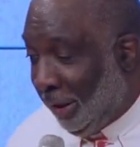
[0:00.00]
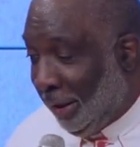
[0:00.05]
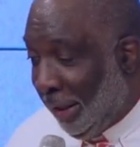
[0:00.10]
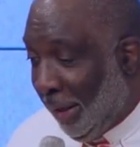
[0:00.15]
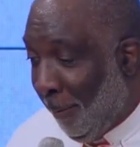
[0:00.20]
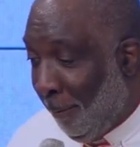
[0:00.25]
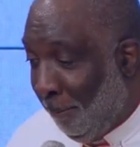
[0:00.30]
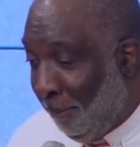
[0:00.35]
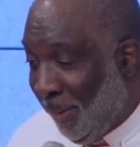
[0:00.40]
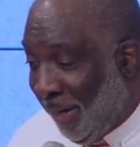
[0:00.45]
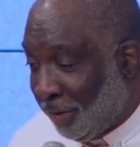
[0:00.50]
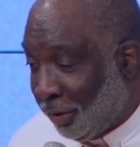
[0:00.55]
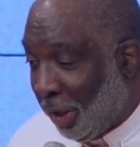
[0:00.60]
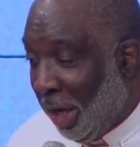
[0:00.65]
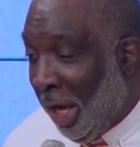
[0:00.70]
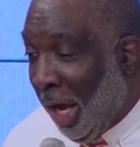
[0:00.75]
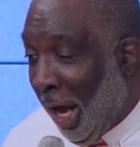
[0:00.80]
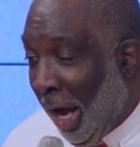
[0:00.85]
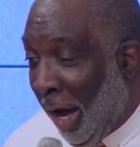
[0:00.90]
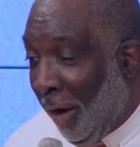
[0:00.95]
the abyss
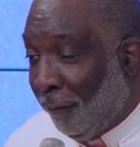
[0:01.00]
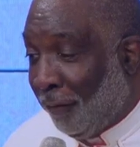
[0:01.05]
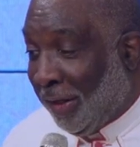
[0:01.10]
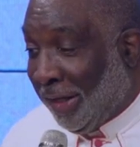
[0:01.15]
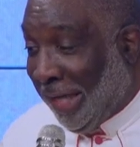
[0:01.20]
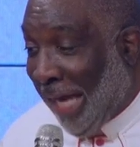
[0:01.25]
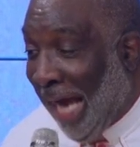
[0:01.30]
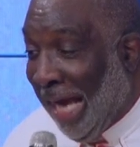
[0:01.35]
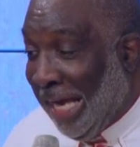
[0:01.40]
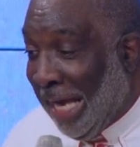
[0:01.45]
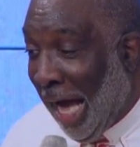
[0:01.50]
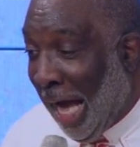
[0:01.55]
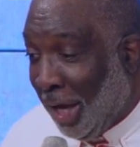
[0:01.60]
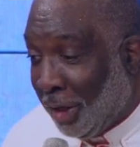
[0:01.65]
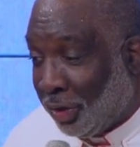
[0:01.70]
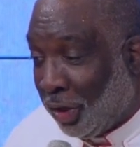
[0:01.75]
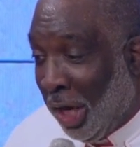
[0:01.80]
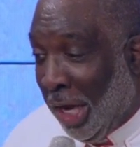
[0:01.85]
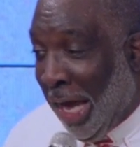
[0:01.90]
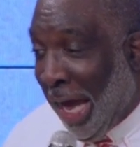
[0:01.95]
of
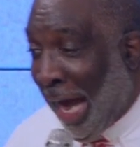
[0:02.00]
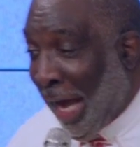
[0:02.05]
chaos